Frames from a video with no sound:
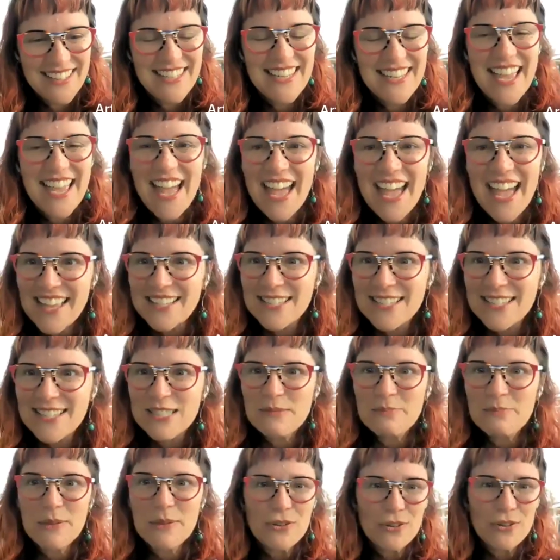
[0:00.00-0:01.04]

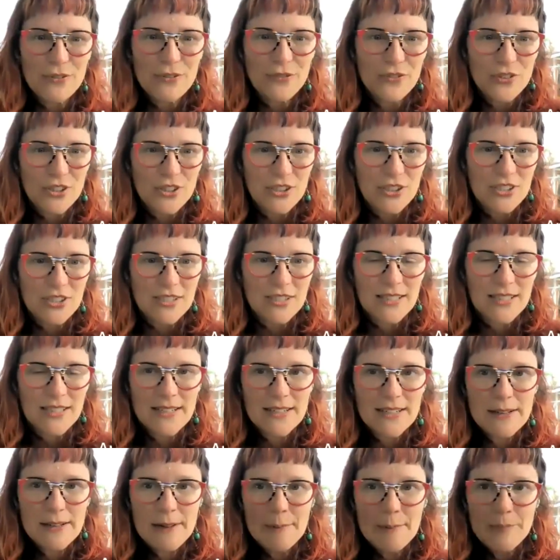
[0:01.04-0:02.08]
Yes. Beautiful.
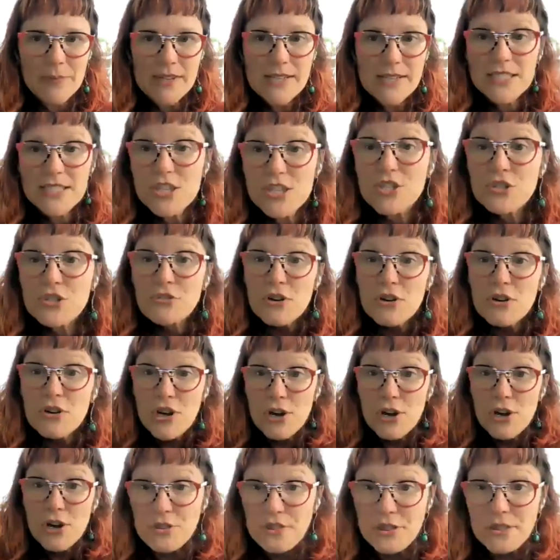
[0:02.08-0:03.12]
It's the
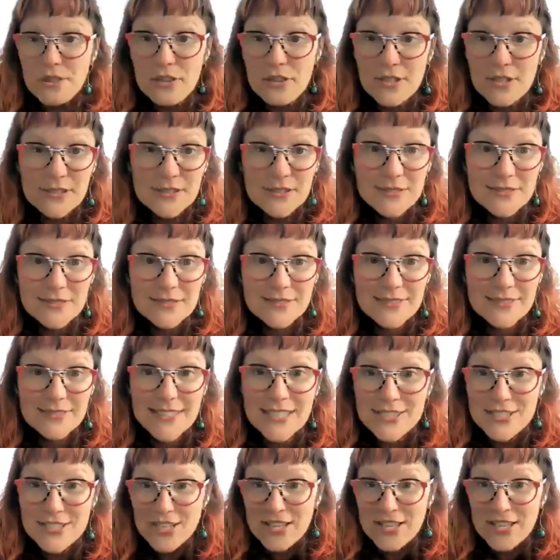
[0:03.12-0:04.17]
truth.
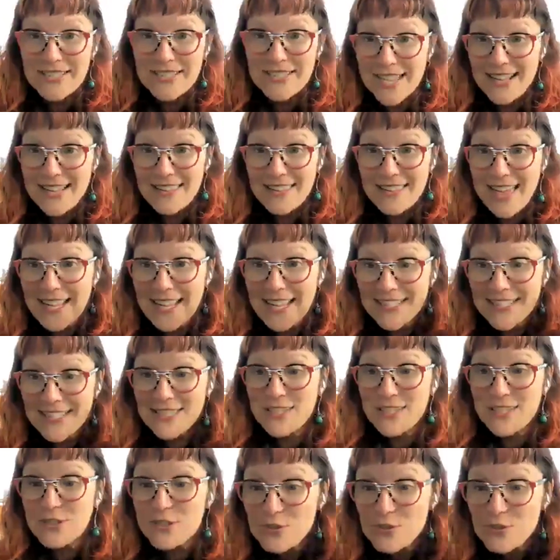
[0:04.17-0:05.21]
It's like, that's the
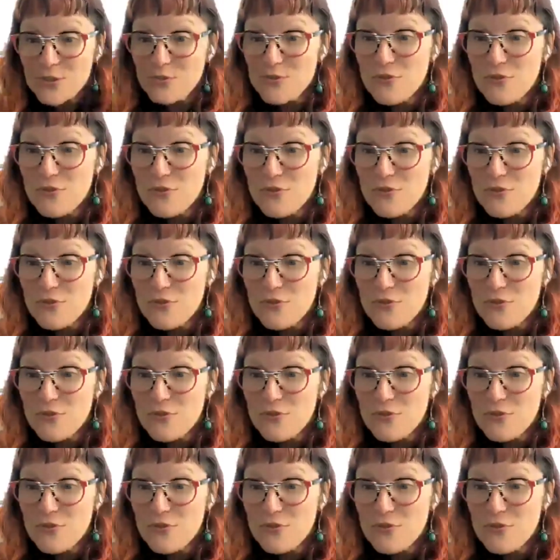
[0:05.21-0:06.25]
truth of our
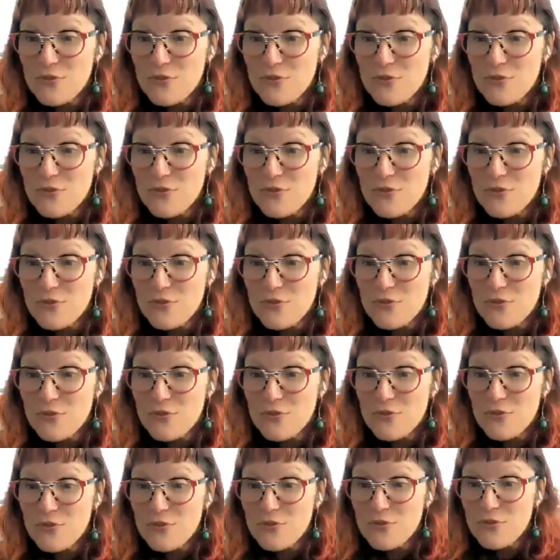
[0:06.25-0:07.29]
lives,
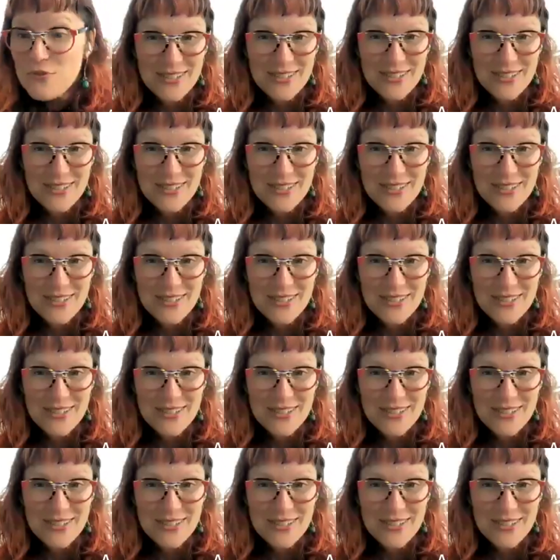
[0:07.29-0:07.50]
right?